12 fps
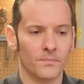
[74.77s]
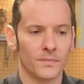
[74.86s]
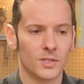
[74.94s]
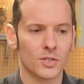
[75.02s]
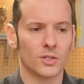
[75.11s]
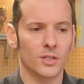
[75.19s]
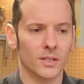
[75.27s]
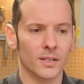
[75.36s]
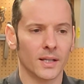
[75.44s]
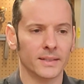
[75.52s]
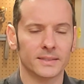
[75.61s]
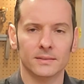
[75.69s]
Just good,
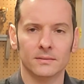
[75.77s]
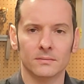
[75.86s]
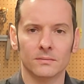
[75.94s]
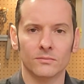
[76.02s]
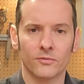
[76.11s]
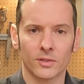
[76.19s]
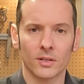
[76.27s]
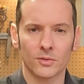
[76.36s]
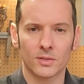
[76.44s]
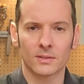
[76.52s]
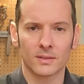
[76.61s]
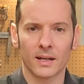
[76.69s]
like for
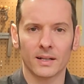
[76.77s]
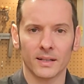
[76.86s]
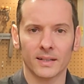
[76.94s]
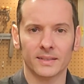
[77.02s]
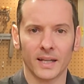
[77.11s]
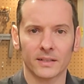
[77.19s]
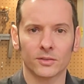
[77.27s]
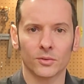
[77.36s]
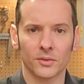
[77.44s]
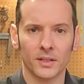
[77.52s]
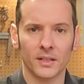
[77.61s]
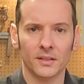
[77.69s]
those kind of like tactical
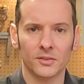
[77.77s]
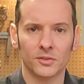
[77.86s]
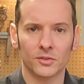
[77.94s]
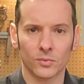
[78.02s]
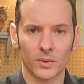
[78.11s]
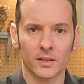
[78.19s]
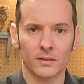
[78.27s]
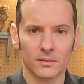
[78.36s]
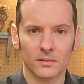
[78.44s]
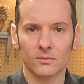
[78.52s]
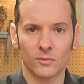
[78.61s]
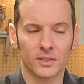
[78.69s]
things, just what
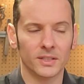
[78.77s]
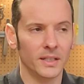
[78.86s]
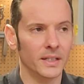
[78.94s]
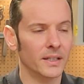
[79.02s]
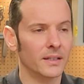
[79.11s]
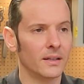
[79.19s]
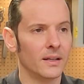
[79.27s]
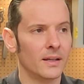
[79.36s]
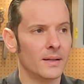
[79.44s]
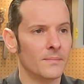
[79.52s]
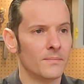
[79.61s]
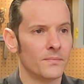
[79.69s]
to get.
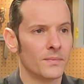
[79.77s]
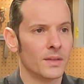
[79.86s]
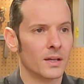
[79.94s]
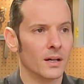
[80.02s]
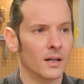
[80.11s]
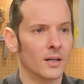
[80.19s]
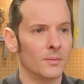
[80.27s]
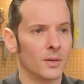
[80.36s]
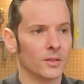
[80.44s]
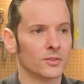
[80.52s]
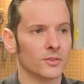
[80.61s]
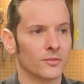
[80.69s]

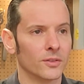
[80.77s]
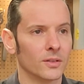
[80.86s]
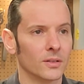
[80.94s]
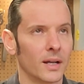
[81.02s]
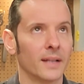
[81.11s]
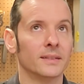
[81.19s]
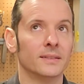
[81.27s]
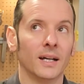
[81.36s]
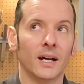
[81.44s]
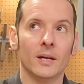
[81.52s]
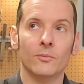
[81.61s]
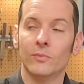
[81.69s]
Also for at the
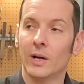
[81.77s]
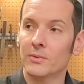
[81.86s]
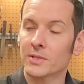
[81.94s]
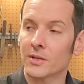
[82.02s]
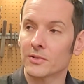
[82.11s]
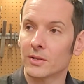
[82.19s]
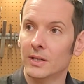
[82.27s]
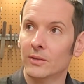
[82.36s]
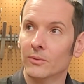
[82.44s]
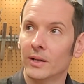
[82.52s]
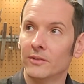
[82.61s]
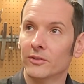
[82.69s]
time, I was also getting
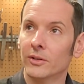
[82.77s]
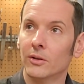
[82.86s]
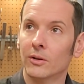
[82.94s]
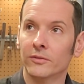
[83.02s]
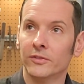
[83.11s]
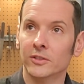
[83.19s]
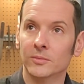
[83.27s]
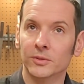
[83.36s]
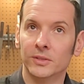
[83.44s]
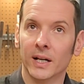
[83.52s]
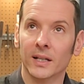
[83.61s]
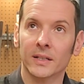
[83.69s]
ready for Cornfield
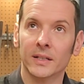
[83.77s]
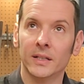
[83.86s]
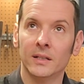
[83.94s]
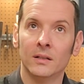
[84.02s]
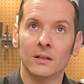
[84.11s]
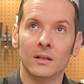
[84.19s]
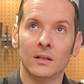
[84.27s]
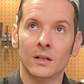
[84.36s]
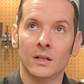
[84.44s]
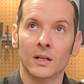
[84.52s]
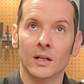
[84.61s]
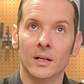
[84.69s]
Brutality.
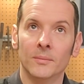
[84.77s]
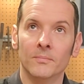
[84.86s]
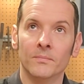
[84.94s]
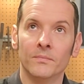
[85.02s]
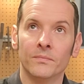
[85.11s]
Um,